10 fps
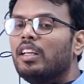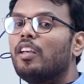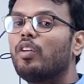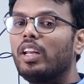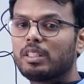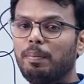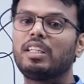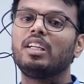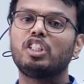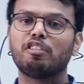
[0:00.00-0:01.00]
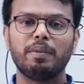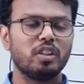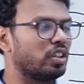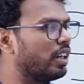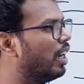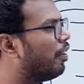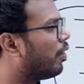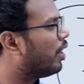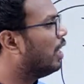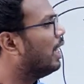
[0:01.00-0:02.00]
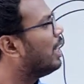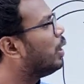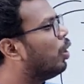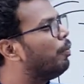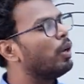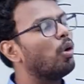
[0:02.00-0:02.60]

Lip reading: If you are expecting Chief Minister Relief Fund, you will be